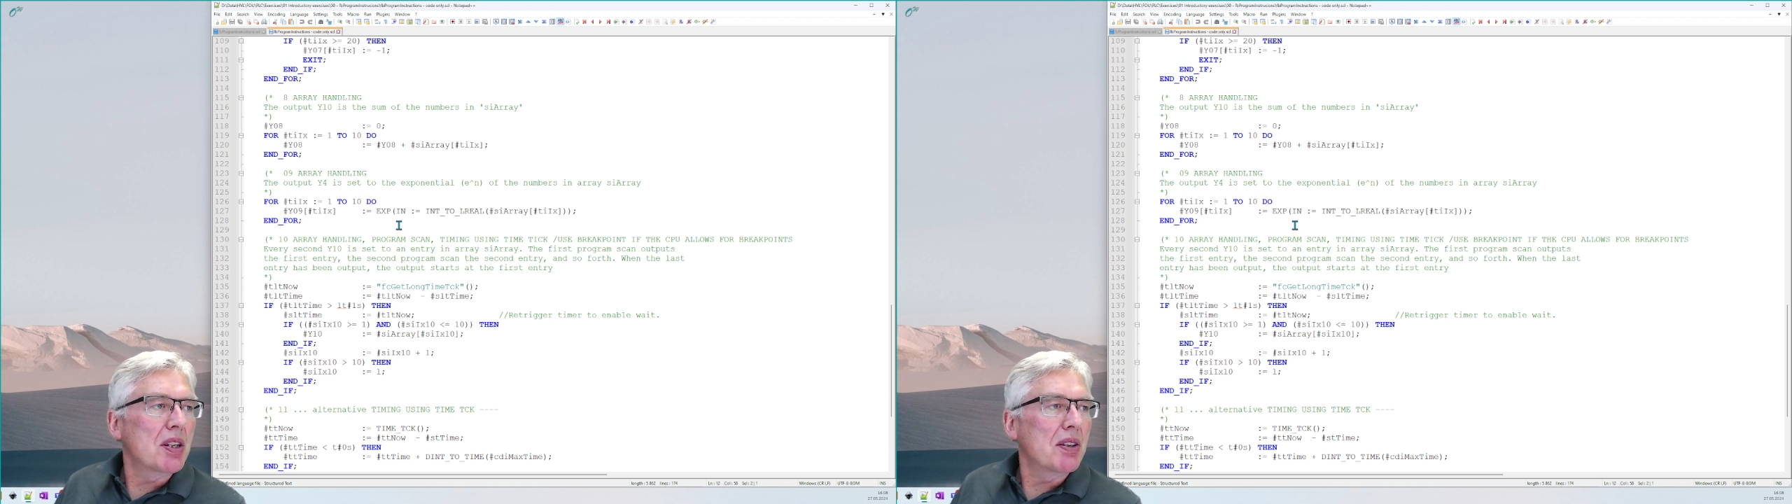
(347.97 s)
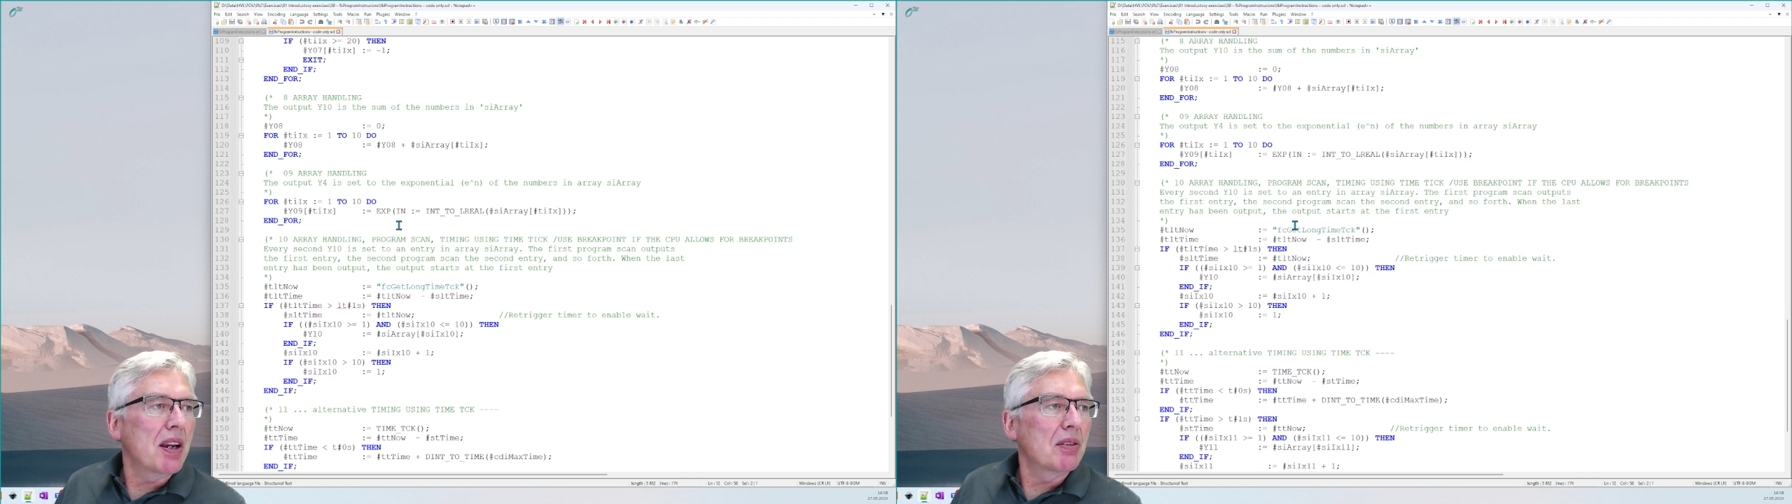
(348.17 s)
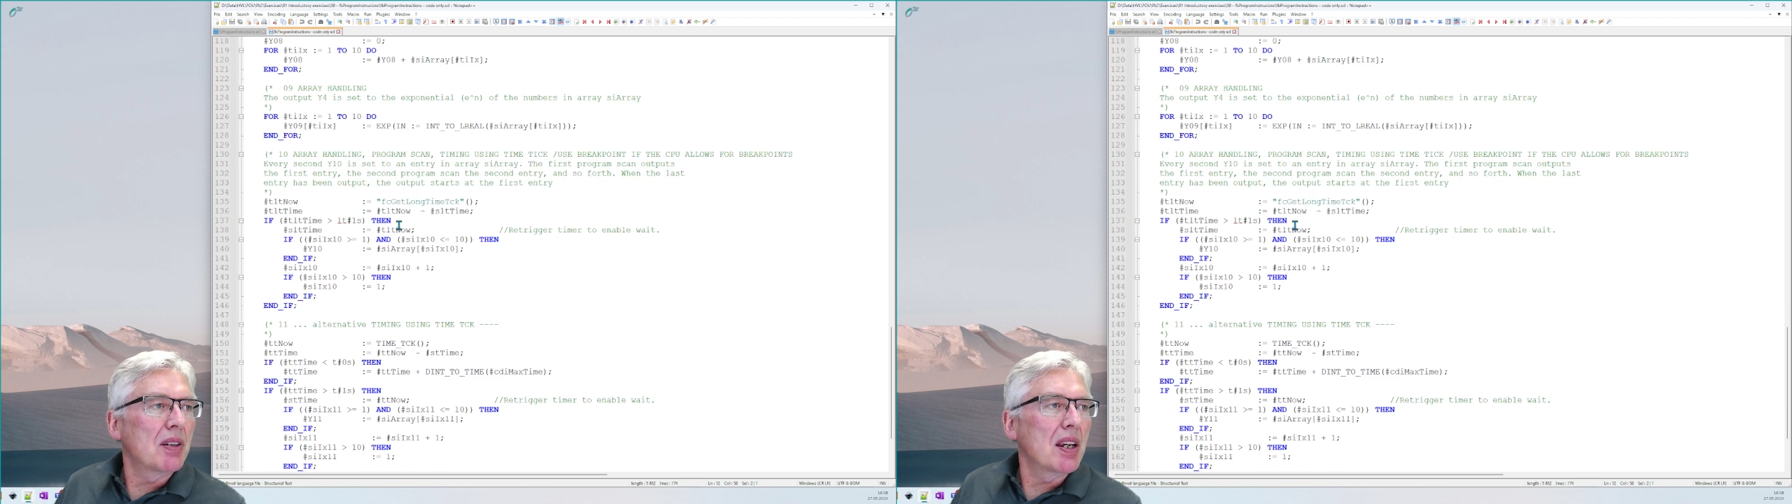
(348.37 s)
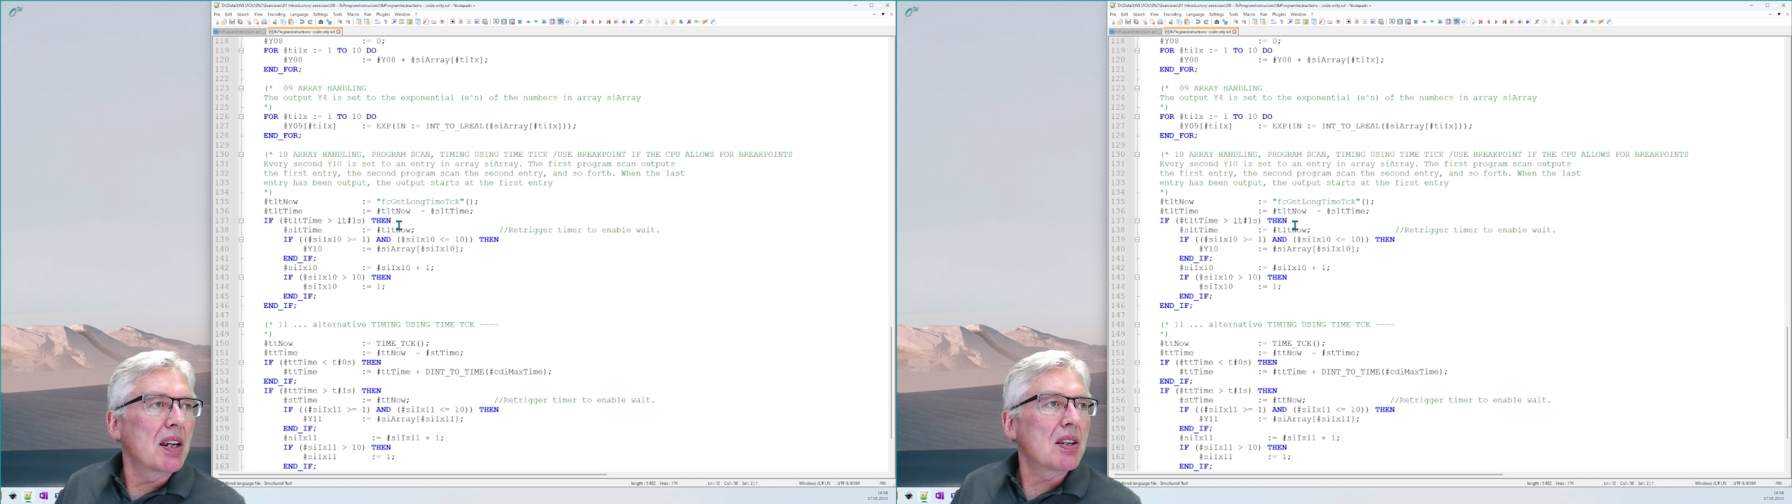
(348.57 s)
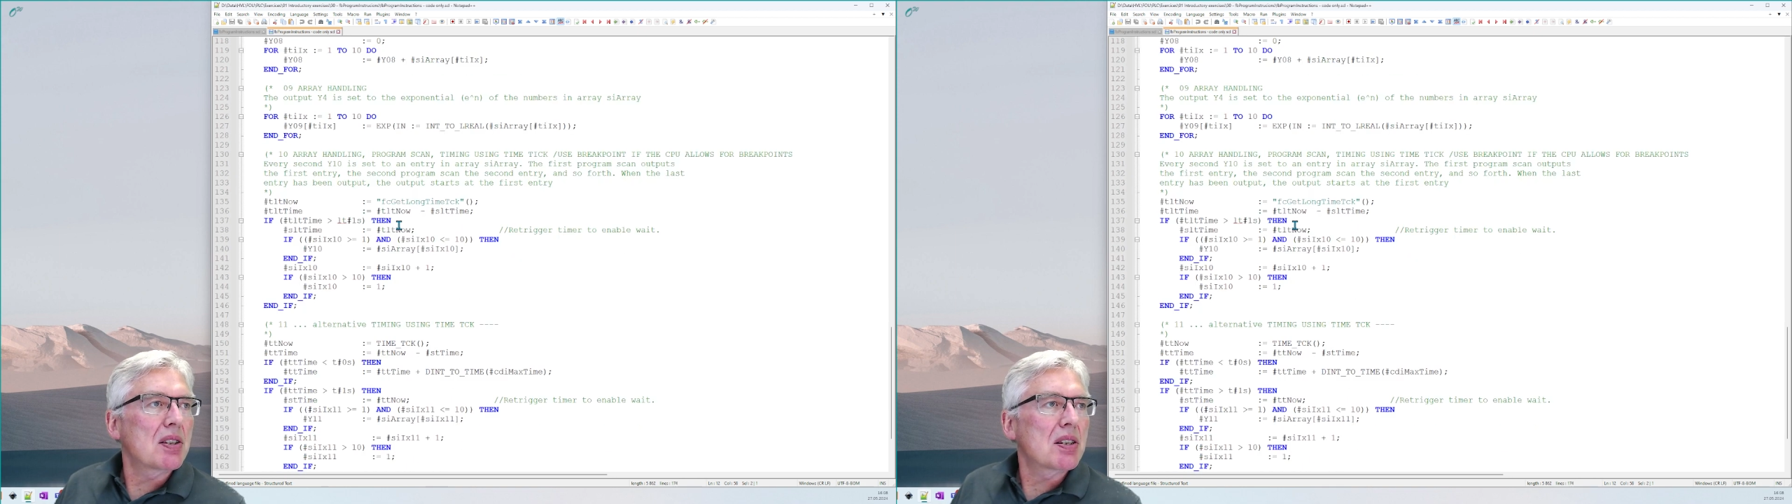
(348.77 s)
in
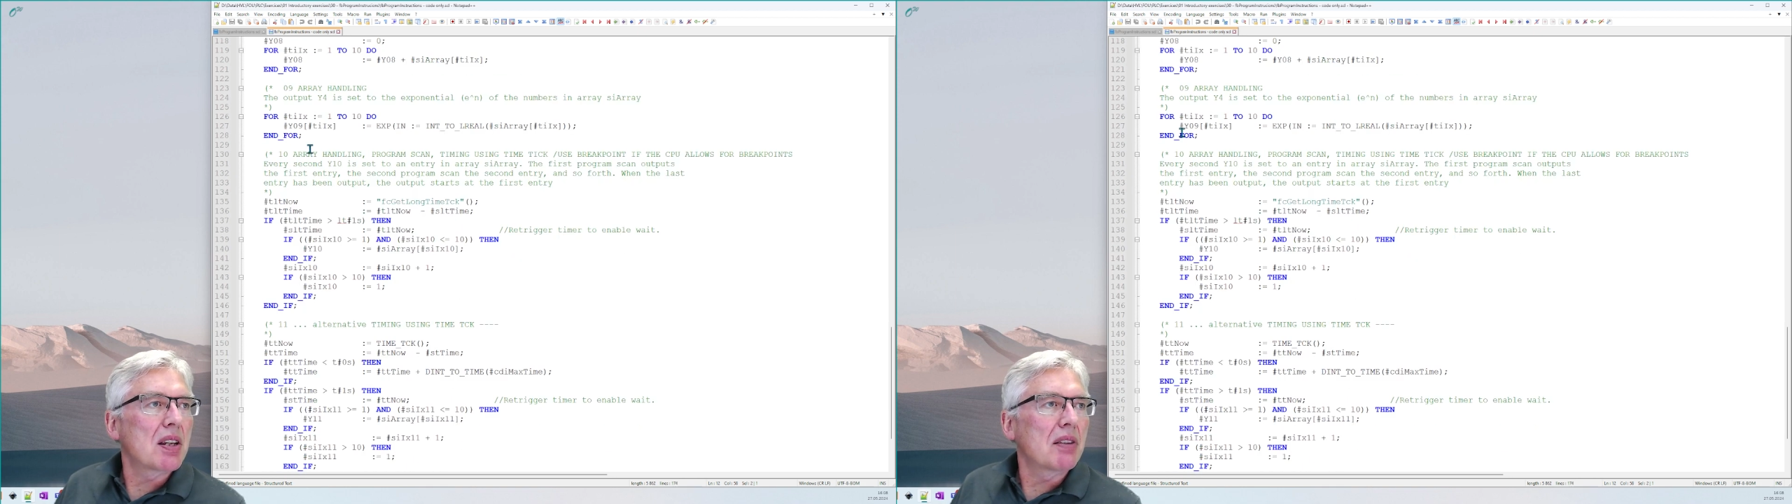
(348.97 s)
arrays,